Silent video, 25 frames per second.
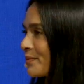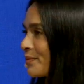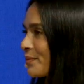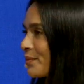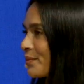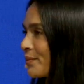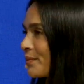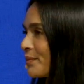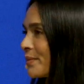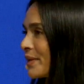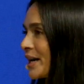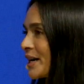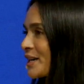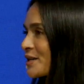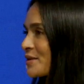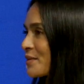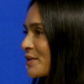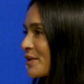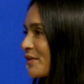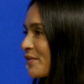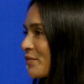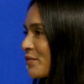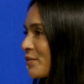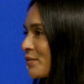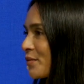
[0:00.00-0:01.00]

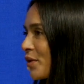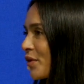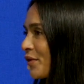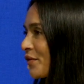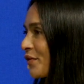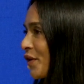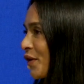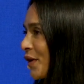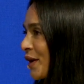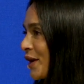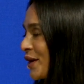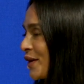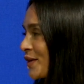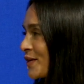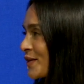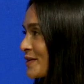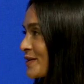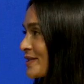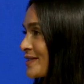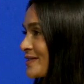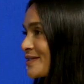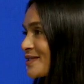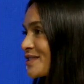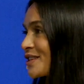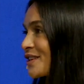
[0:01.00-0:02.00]
management of
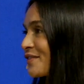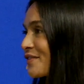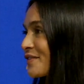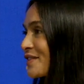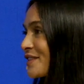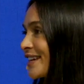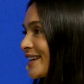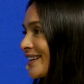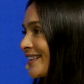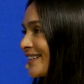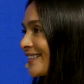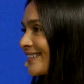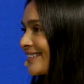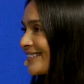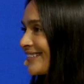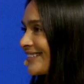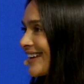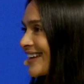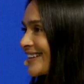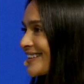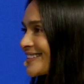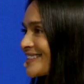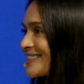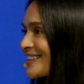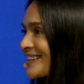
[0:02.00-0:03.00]
portfolios shifting
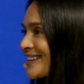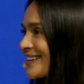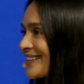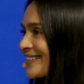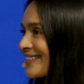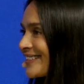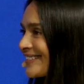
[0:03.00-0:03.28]
next year?